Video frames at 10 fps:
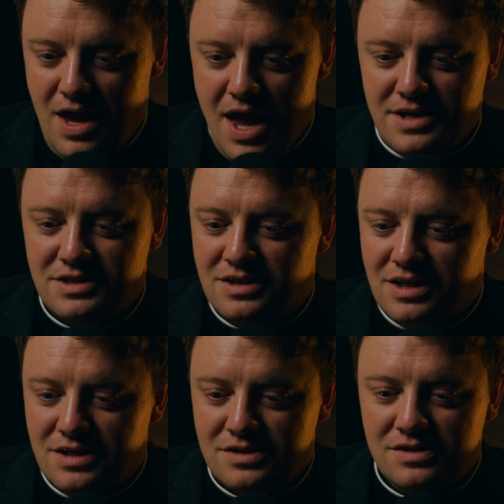
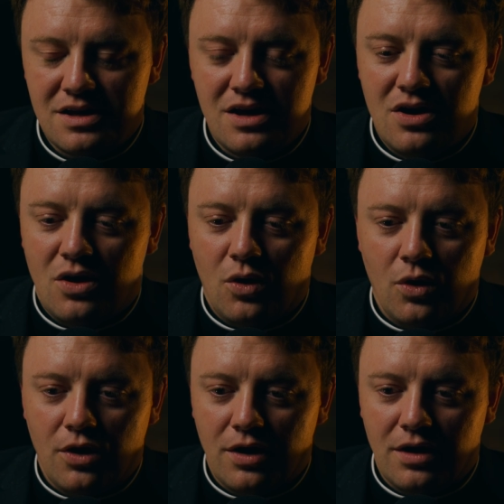entities
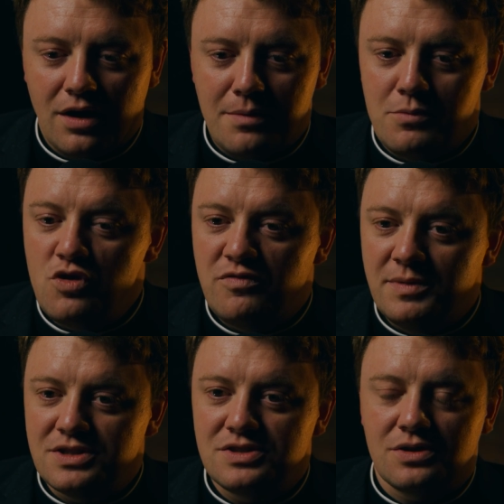or
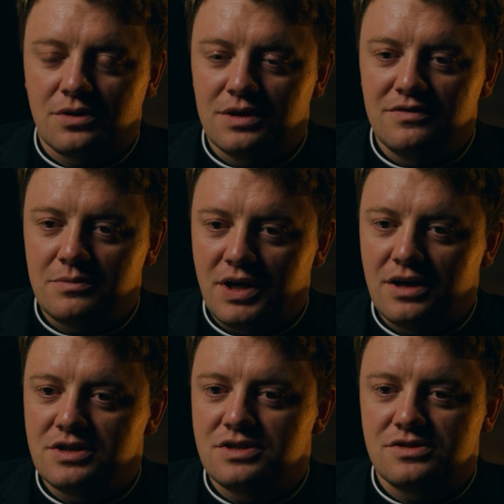movements or even
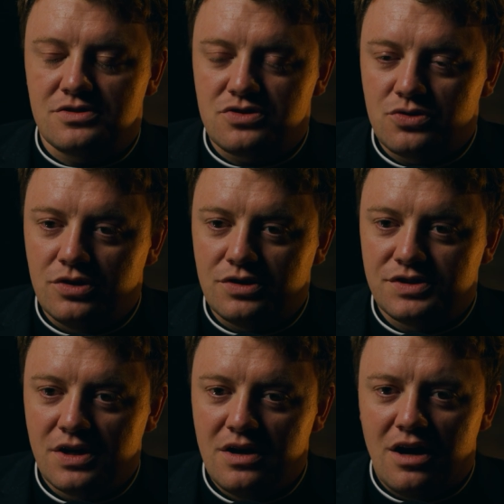parishes or
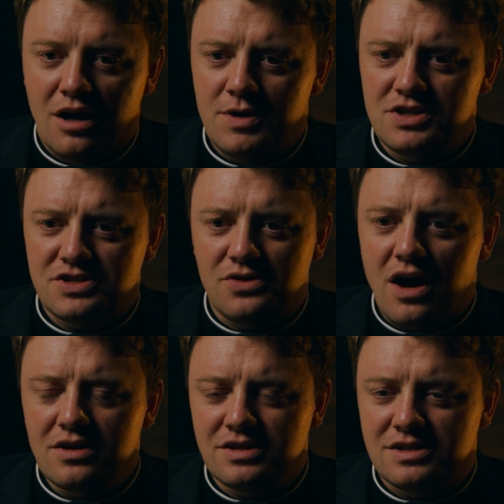schools are much
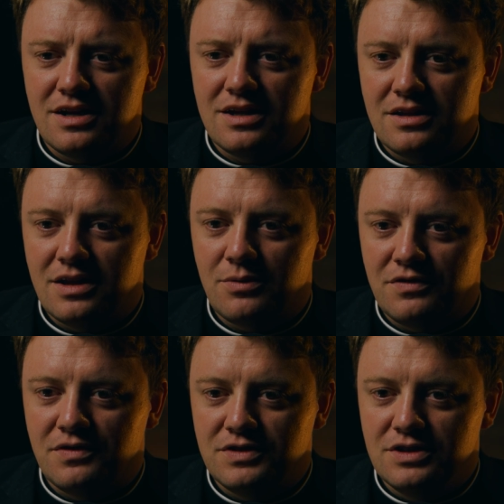stronger today than they were
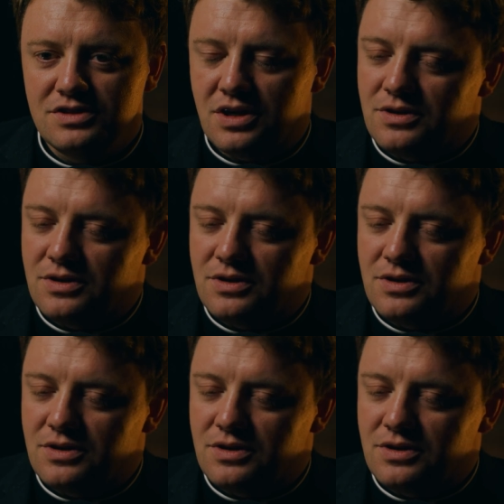50 years ago.